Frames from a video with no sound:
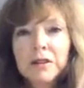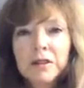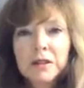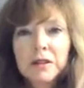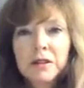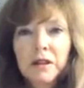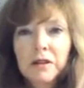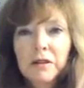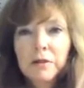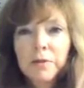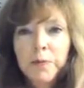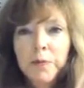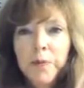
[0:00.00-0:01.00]
So,
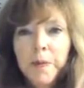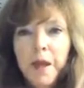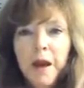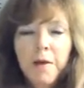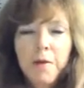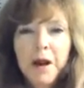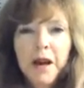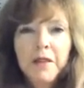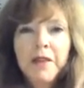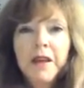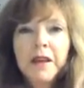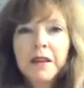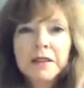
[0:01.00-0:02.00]
I mean, I
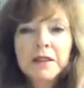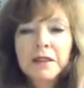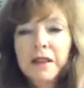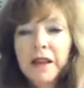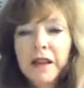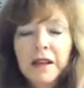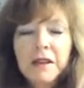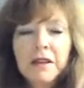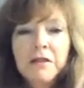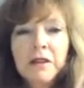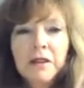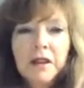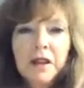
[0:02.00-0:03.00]
think it's the
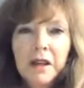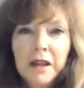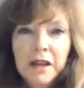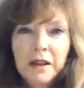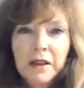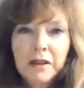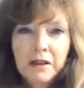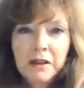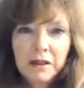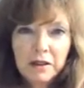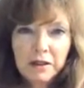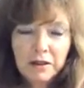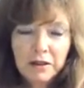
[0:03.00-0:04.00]
EU, the
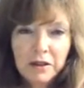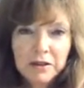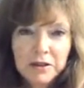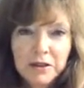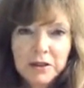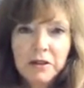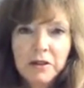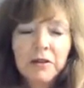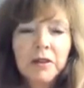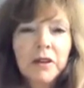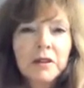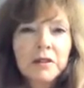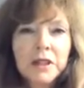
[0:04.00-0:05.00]

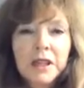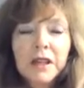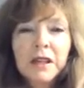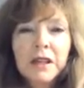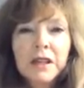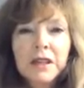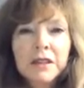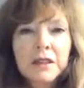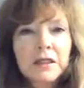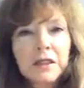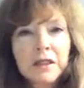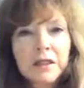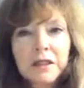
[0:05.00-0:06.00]
Eurozone deal
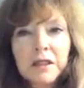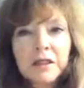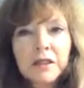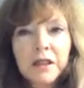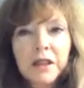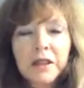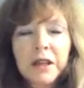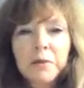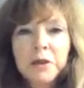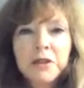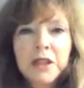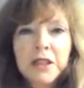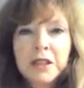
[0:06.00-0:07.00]
is a clear
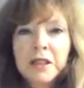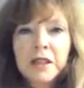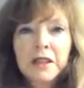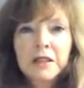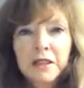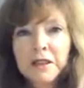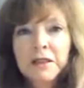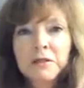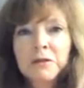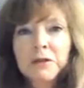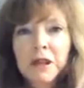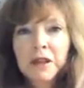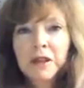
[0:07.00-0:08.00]
demonstration that it doesn't
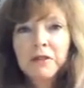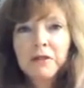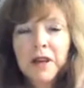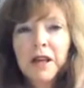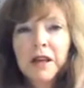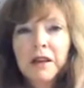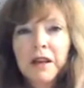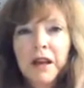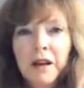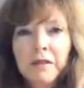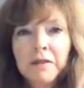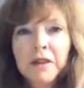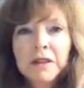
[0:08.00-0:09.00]
work. You can't
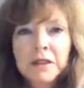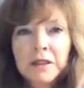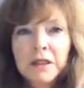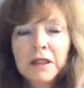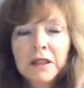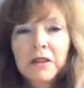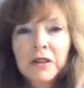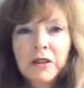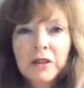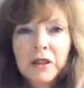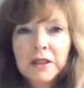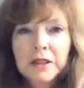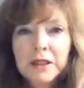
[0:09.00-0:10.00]
have a single
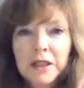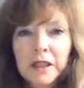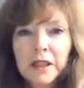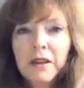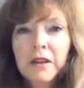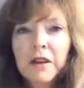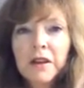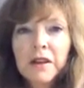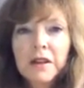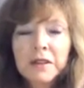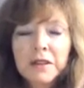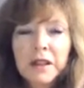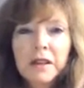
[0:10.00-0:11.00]
currency,
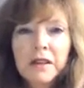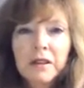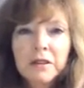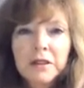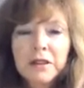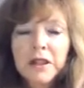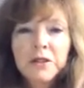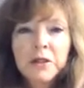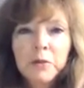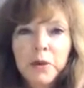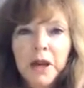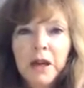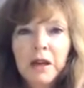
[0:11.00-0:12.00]
single central
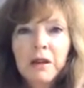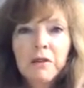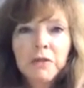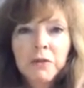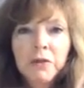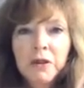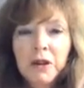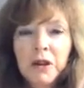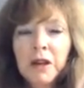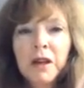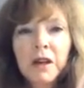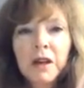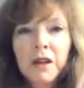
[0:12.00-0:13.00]
bank
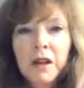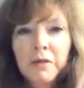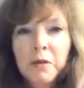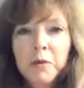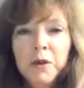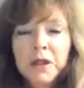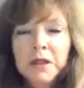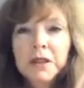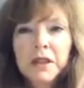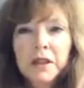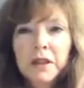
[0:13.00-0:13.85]
for governments that